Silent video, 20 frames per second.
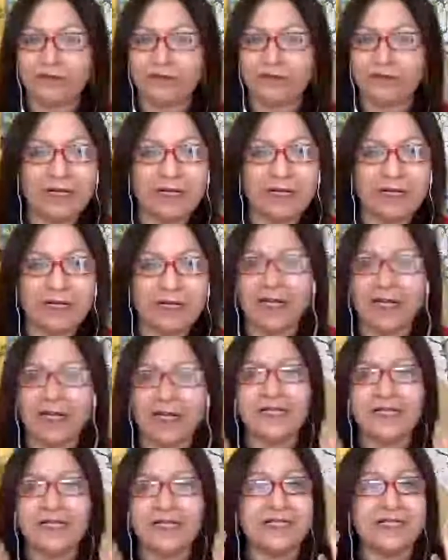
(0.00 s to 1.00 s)
my
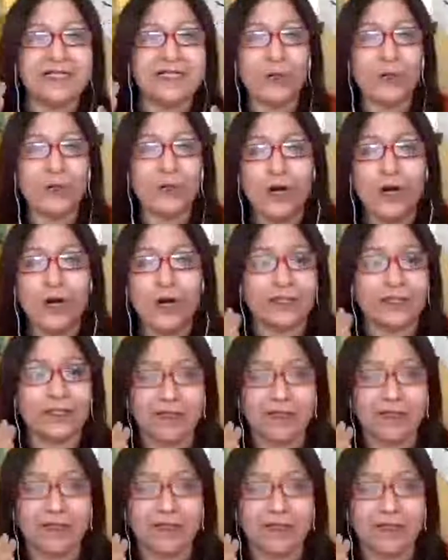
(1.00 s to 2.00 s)
clients, they work.
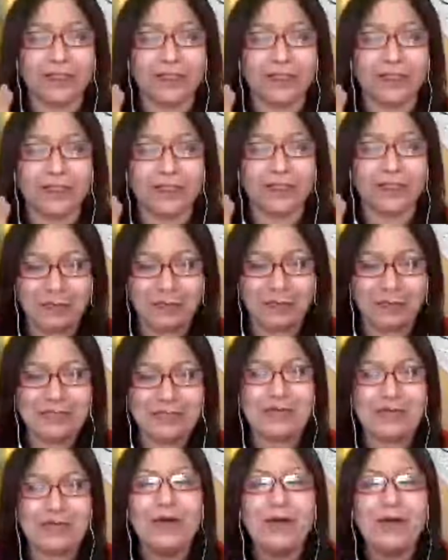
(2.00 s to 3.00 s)

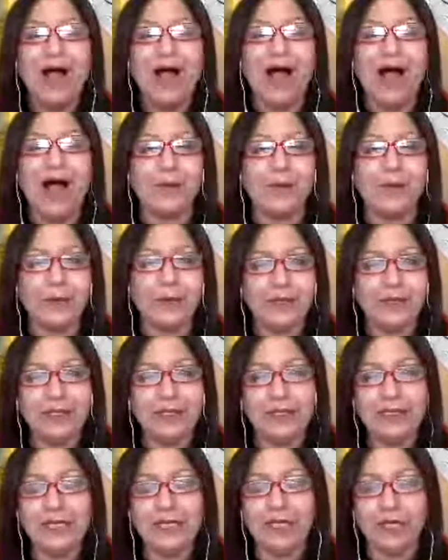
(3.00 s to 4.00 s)
So I
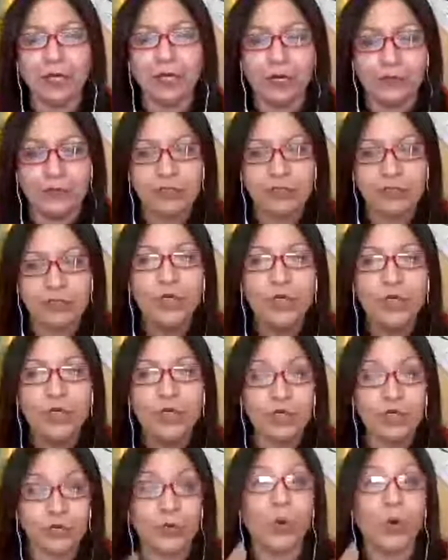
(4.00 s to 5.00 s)
really encourage you
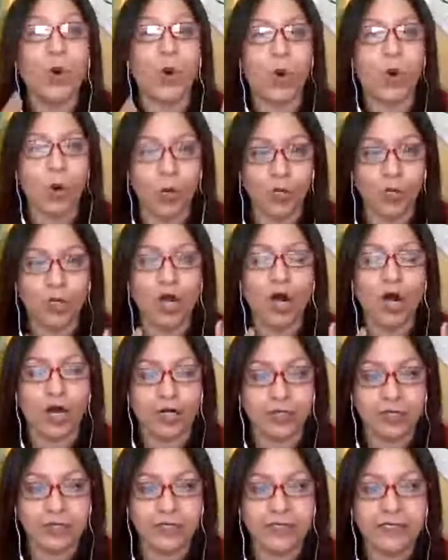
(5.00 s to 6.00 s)
to
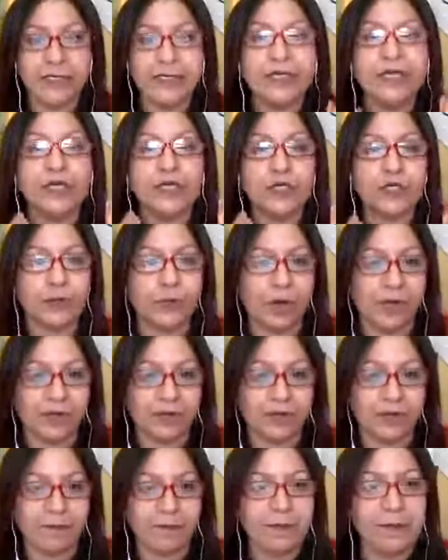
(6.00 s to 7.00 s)
wholeheartedly try
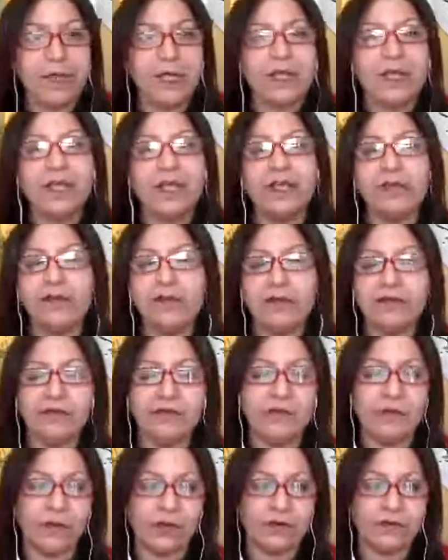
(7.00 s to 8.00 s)
them. Even
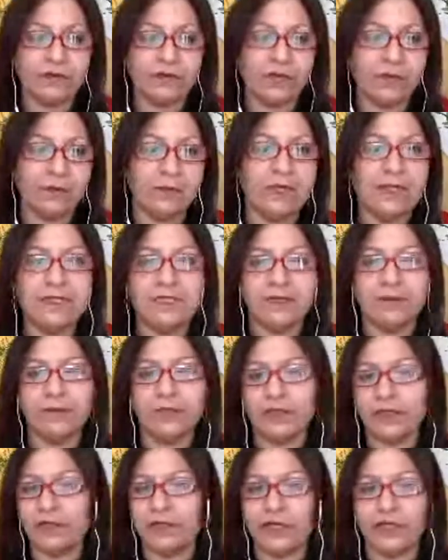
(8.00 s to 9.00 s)
if one of them is
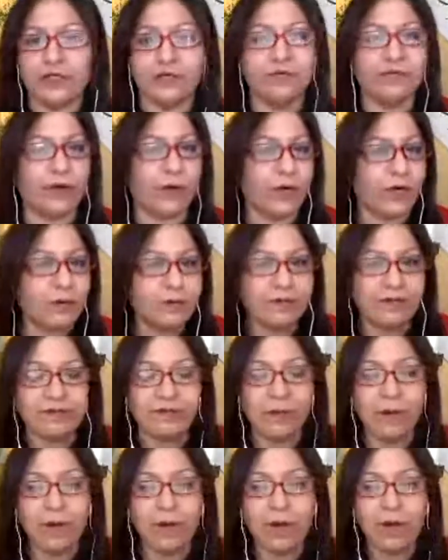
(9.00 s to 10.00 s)
something that you've heard
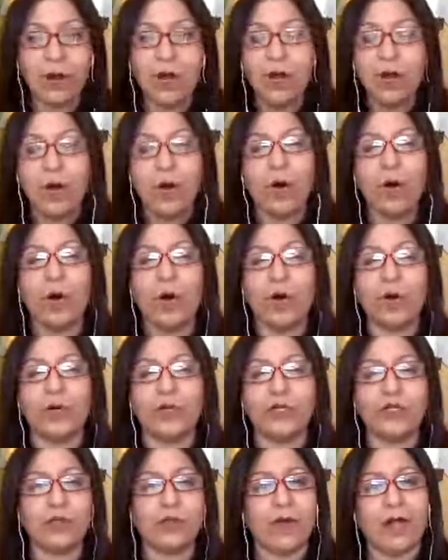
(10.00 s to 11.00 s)
before
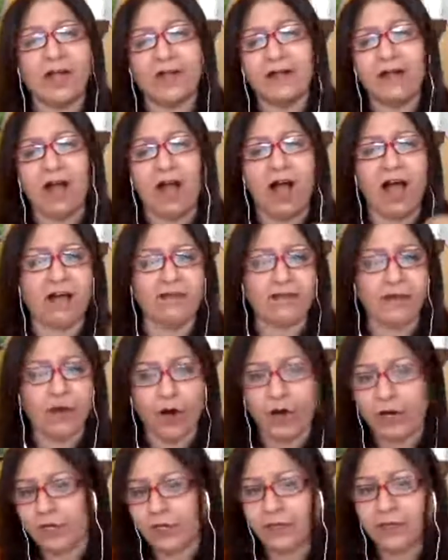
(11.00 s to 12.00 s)
or tried
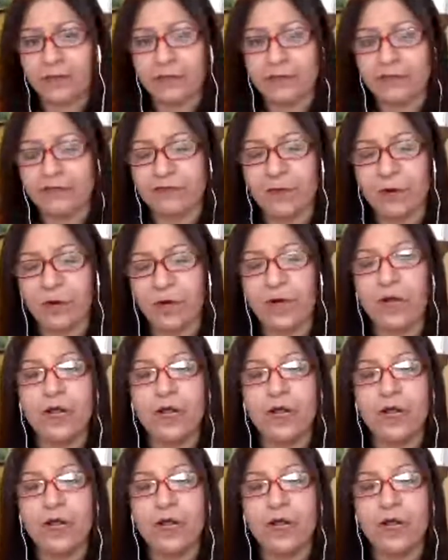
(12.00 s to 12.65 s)
half-heartedly before,